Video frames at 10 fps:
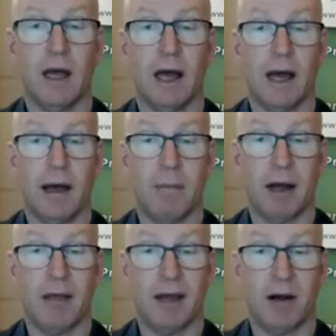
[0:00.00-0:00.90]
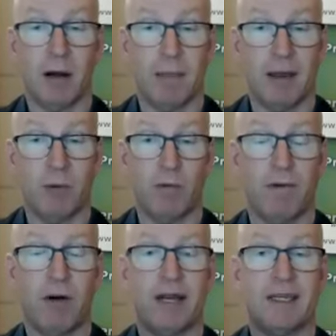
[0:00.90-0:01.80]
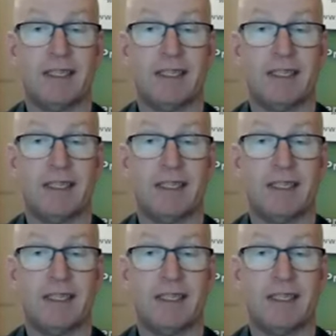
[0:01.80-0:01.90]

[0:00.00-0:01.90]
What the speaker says: but there are people very